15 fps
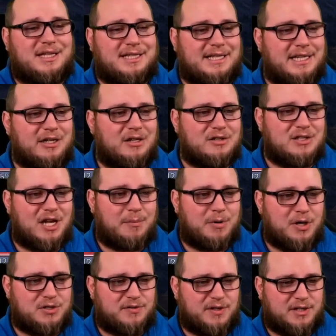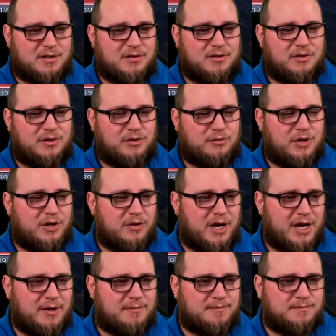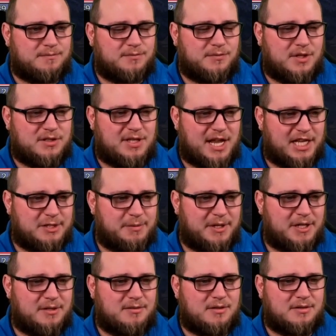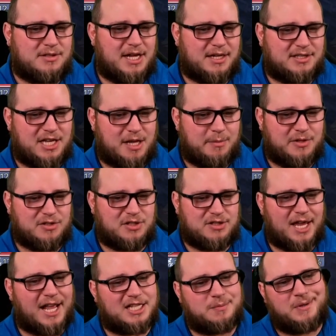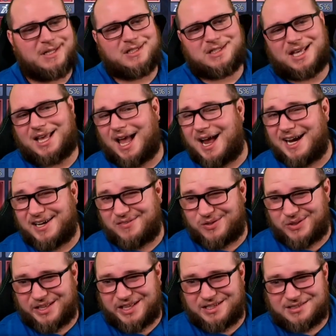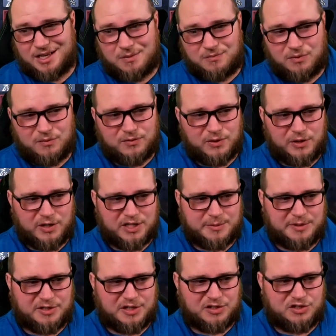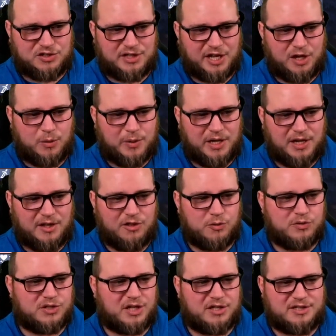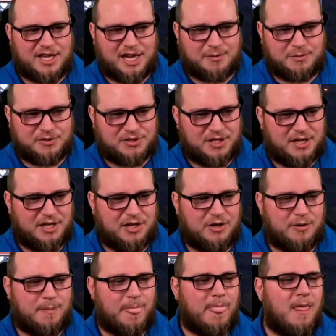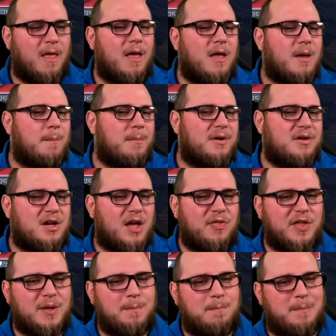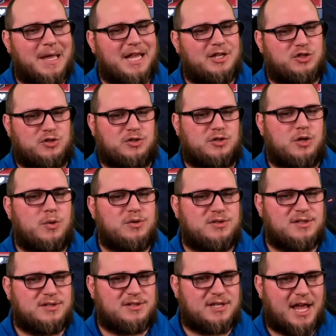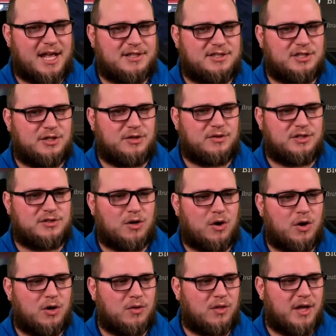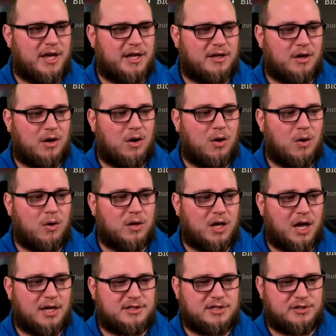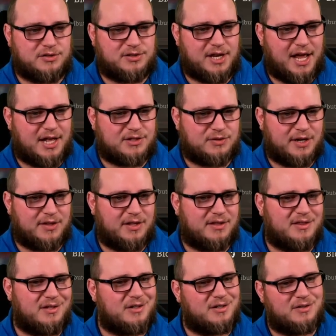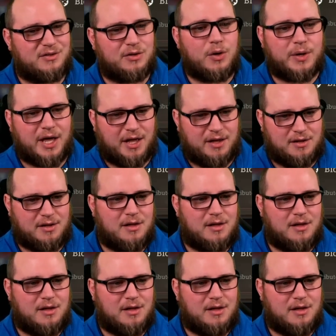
Gear is not perfect. Crit rate, attack speed, attack damage. Attack speed kind of really is helpful for her, especially because she's AoE. And I'm just gonna attack percent here, but nothing major. Notice the stats here. These aren't like, oh god tier stats, right? Like they're okay.